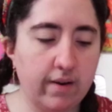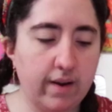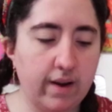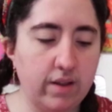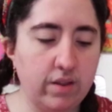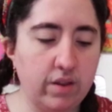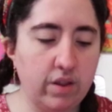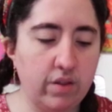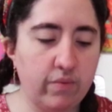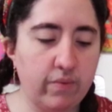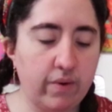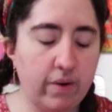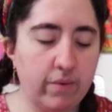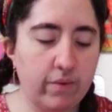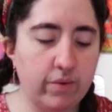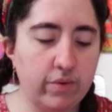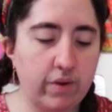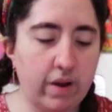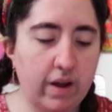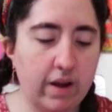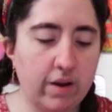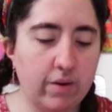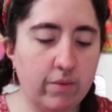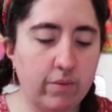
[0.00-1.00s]
and this pharaoh
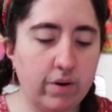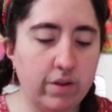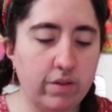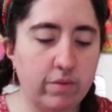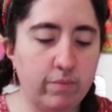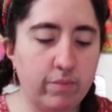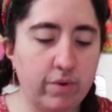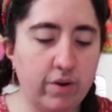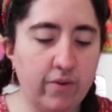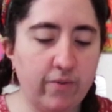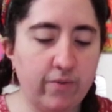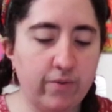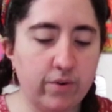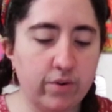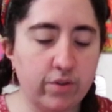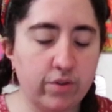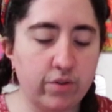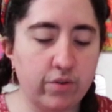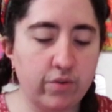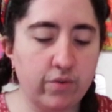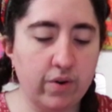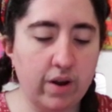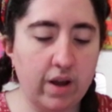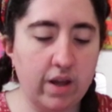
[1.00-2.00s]
dragon was built for
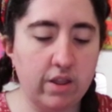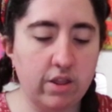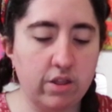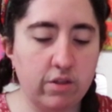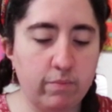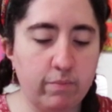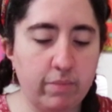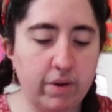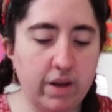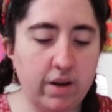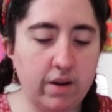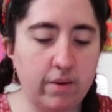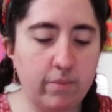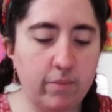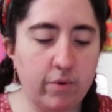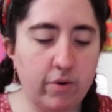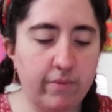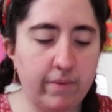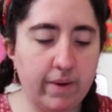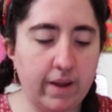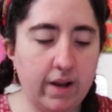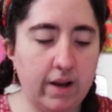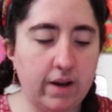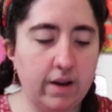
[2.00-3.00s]
strength, speed, and
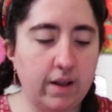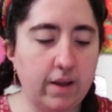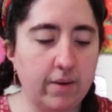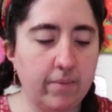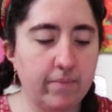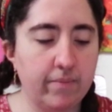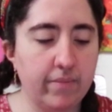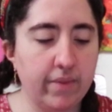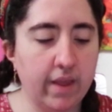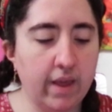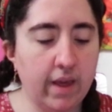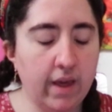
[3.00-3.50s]
mobility.